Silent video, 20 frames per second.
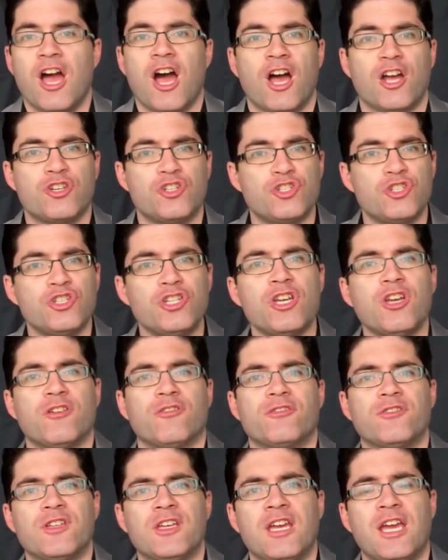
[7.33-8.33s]
a
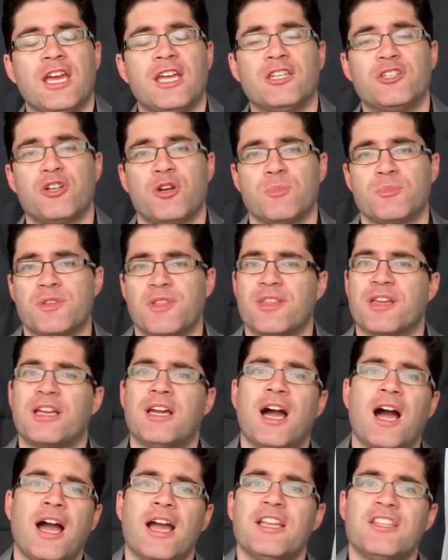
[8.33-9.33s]
shift in terms of the
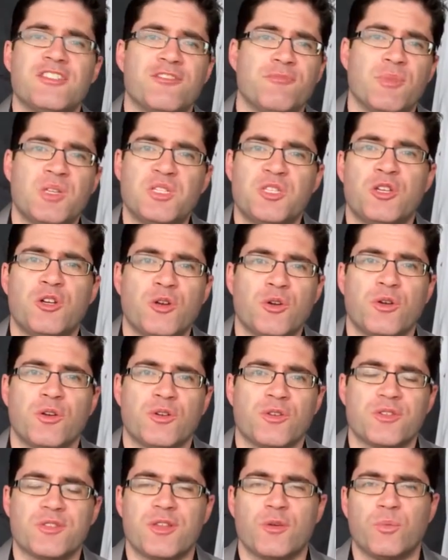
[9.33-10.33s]
kinds of
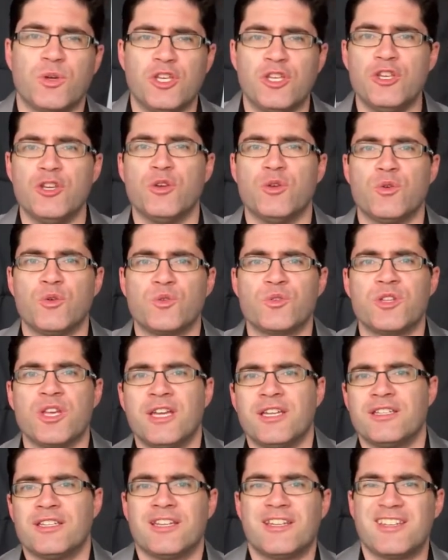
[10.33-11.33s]
materials that we use
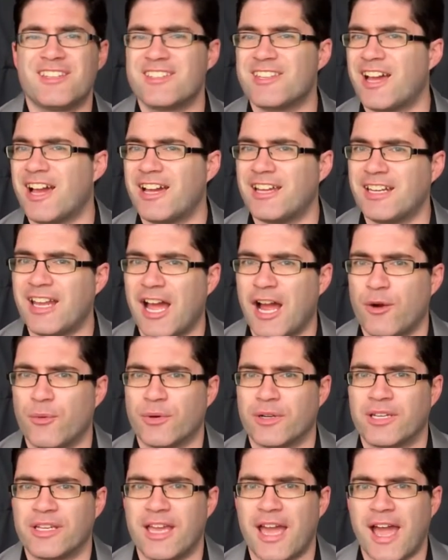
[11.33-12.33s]
to design
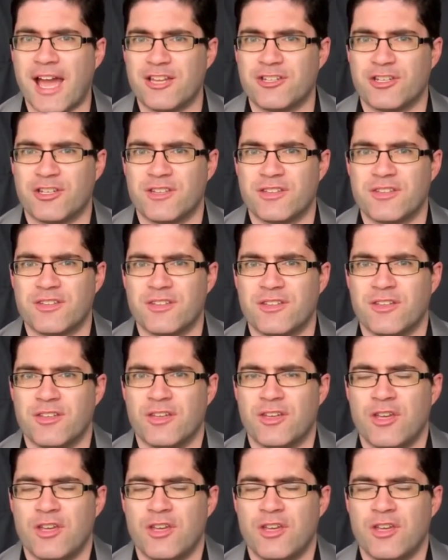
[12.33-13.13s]
our gadgets.